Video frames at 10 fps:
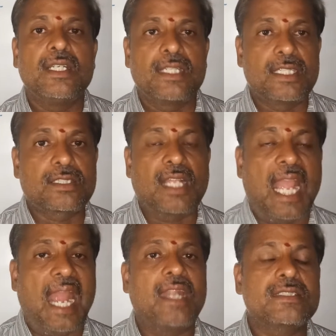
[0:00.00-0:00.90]
into the
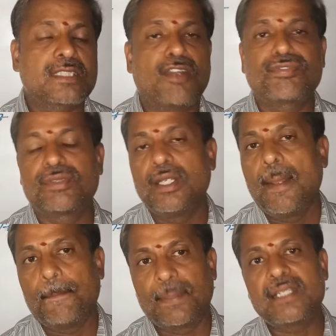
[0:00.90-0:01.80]
hands of
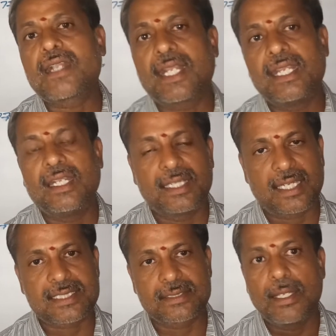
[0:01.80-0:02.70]
military
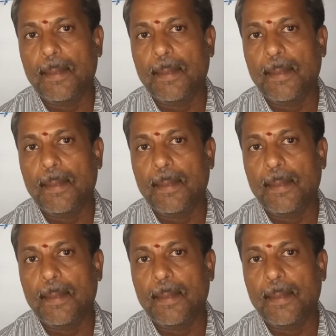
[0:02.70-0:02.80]
leaders